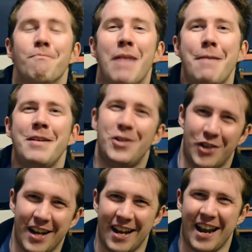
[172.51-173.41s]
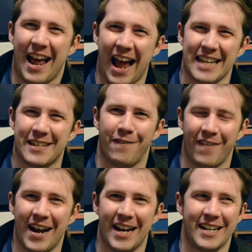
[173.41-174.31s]
Maybe Jyn has to
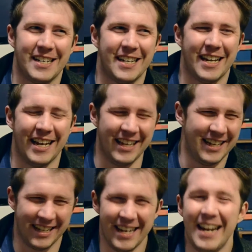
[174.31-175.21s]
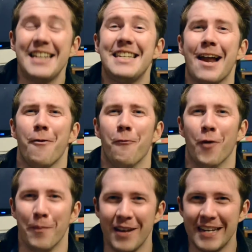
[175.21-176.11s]
find... He's not a
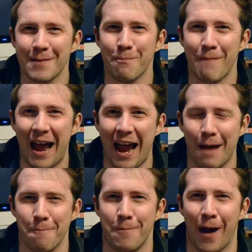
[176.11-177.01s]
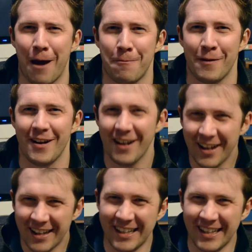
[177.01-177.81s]
woman, he's a man, baby!